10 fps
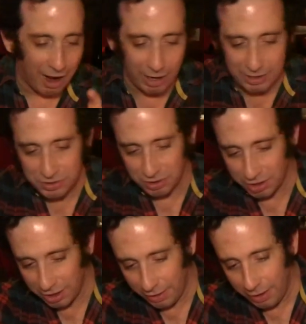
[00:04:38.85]

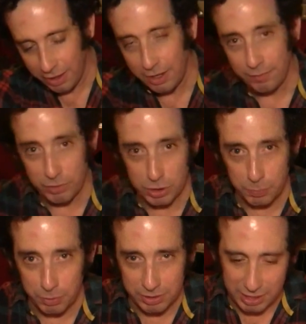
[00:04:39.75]
honestly, if you
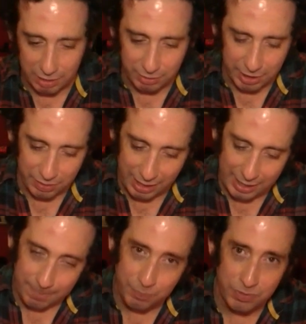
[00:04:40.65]
just put it down like
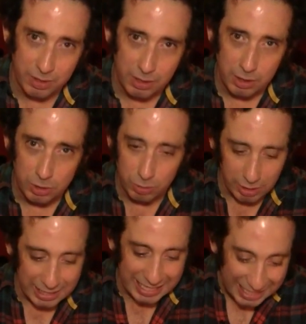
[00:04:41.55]
that, you
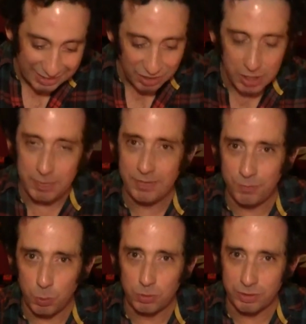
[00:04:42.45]
could easily be
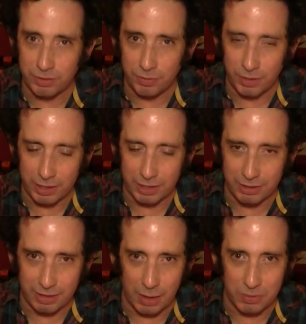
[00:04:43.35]
fooled into thinking
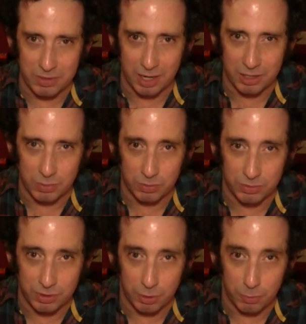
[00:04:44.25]
that that was actual
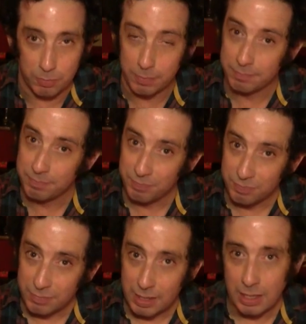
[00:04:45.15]
soap.
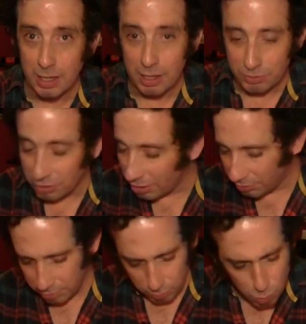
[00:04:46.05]
So
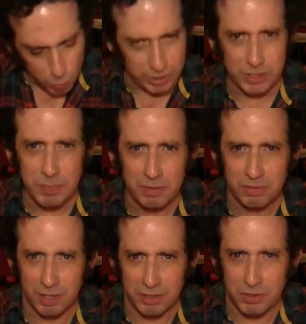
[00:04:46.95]
let's, ooh, it
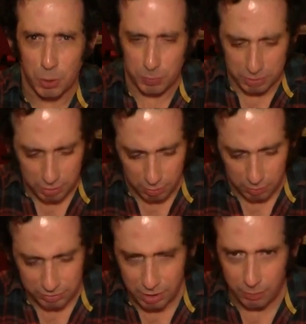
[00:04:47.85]
smells like soap too.
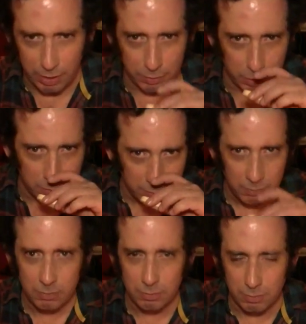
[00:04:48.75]
It's got a rather
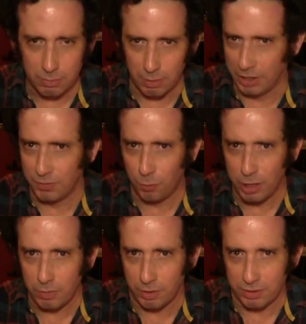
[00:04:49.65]
nice
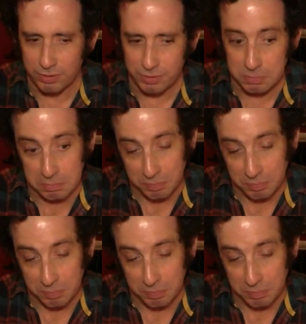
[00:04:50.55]
fragrance.